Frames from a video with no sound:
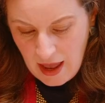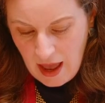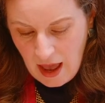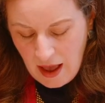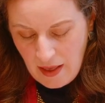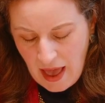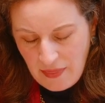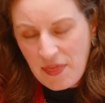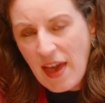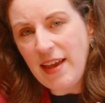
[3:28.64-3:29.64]

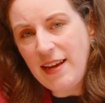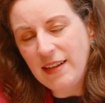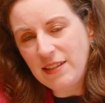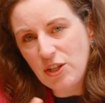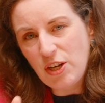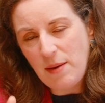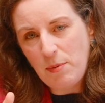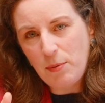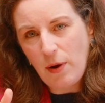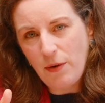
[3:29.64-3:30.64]
And they get to shape a
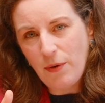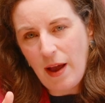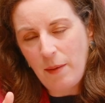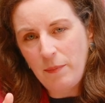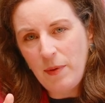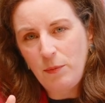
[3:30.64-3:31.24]
program